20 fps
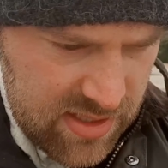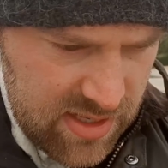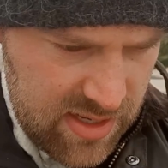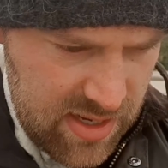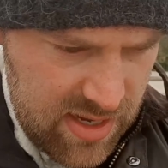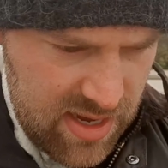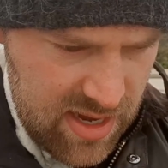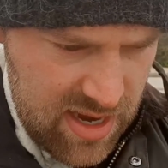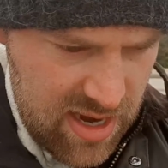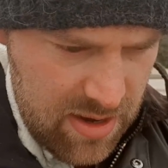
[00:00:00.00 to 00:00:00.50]

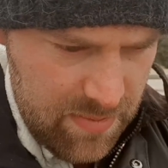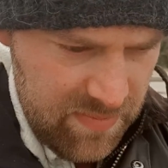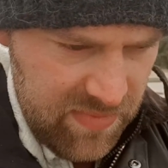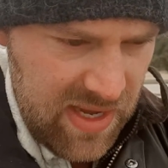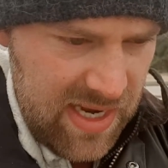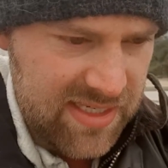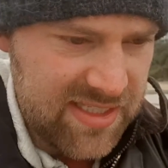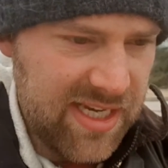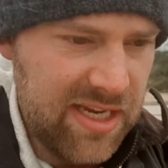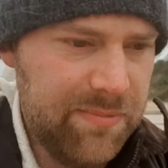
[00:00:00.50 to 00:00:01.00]

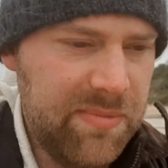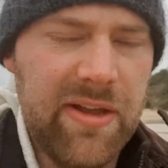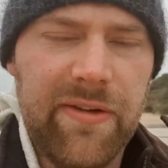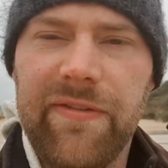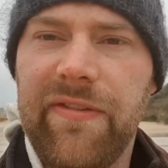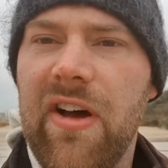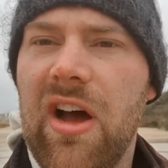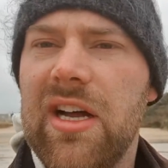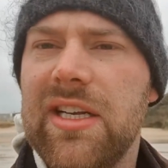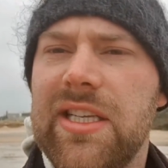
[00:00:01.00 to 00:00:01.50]
That's giving me a
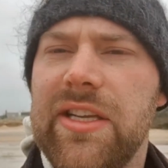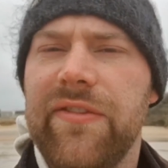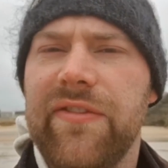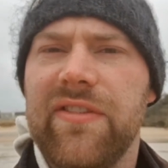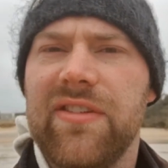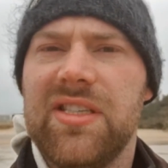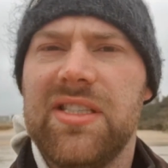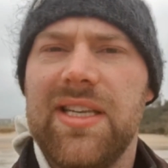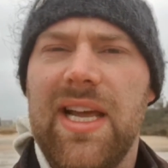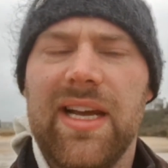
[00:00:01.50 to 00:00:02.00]
30th of
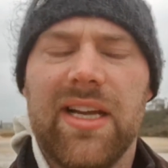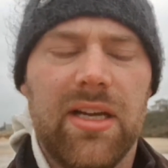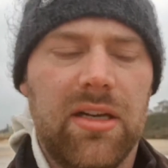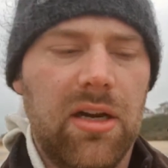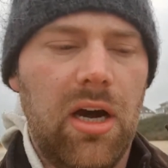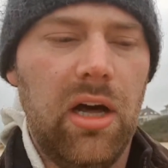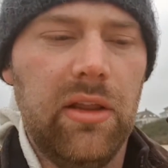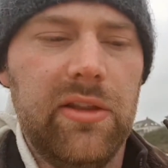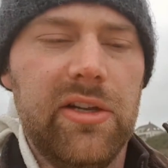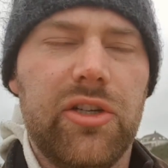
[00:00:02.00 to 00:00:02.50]
a second
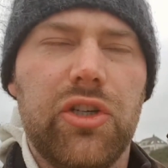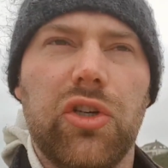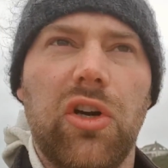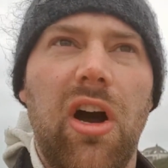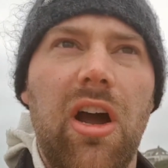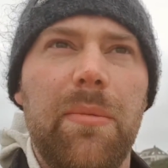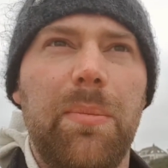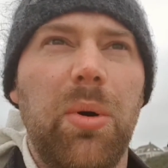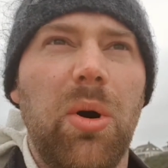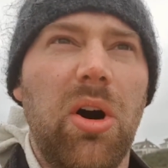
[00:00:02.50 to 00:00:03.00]
on the
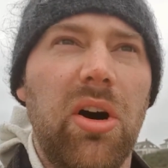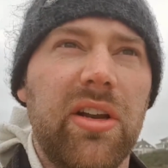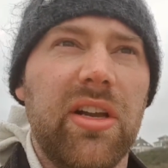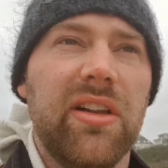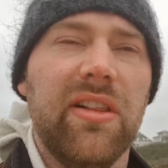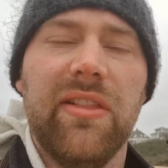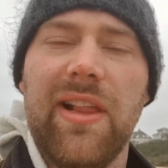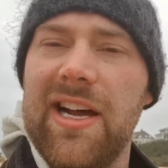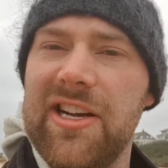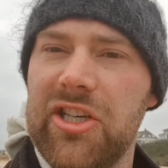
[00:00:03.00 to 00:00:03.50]
tripod.
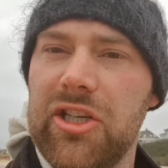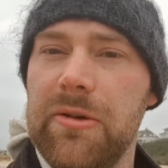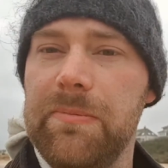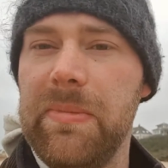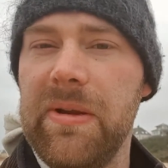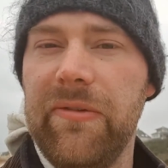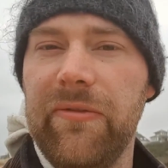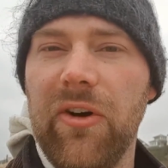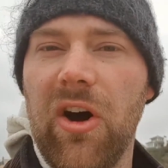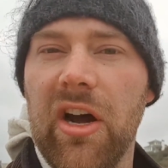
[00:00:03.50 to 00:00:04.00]
That should
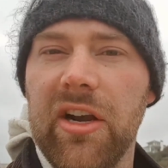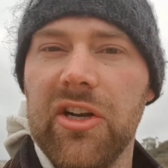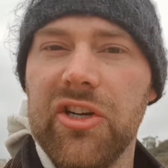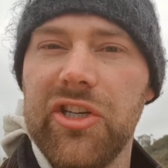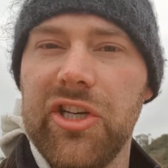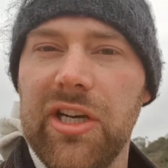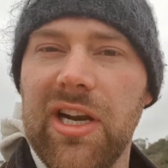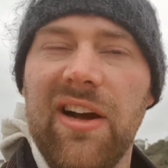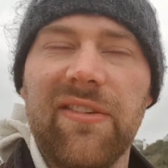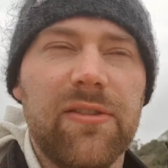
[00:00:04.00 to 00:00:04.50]
be fine, I
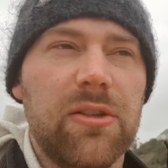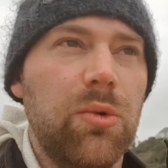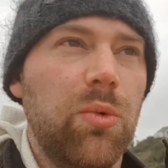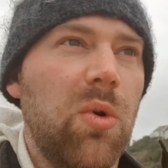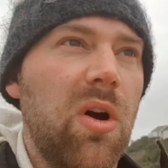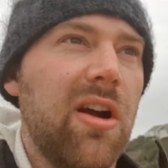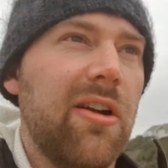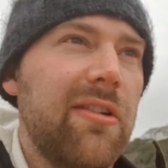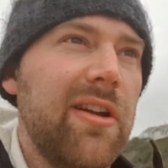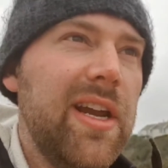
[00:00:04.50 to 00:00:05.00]
shouldn't have to
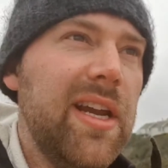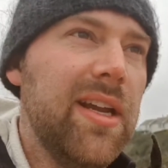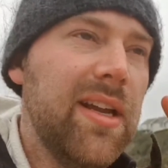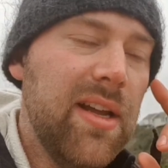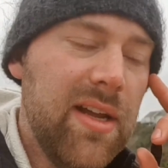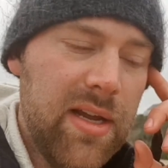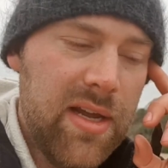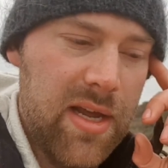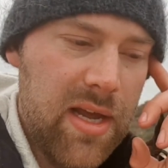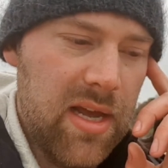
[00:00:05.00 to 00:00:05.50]
worry.
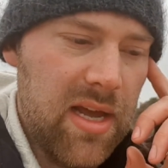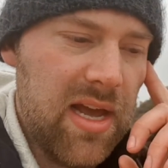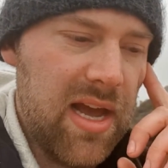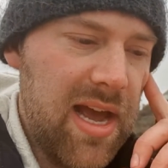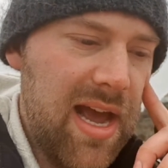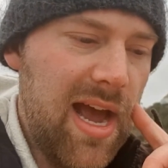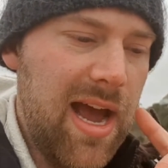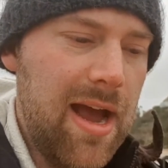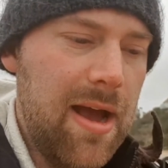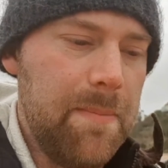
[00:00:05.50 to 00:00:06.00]

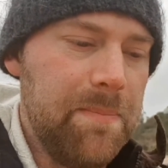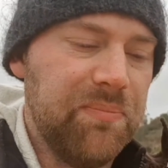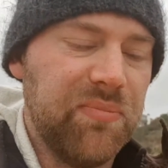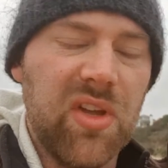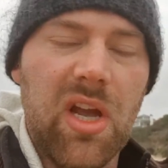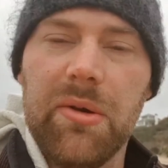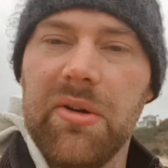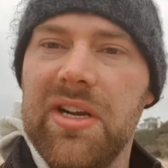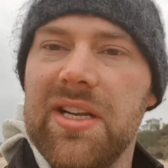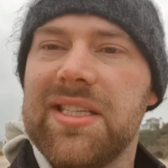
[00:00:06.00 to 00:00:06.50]
I'm
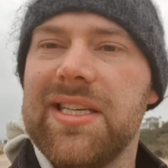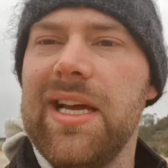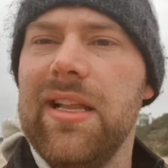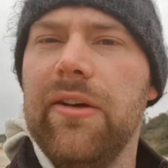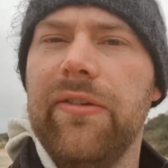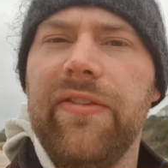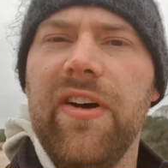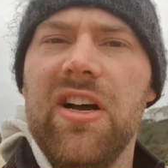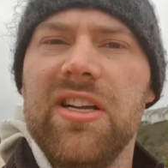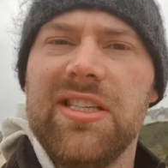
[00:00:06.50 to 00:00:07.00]
going to take
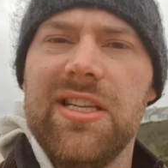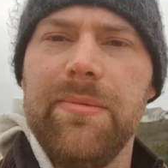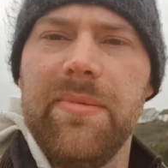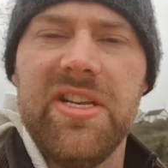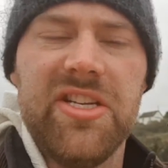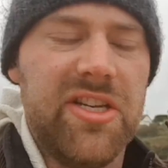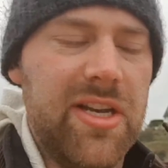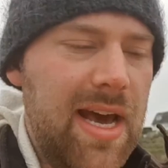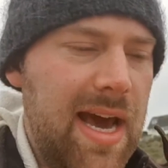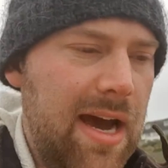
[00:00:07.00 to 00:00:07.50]
the first
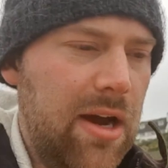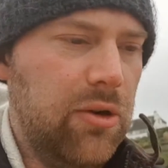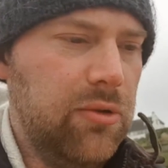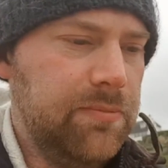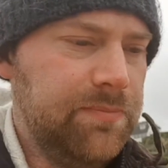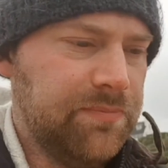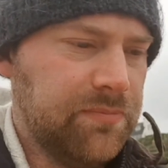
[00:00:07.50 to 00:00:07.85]
image now.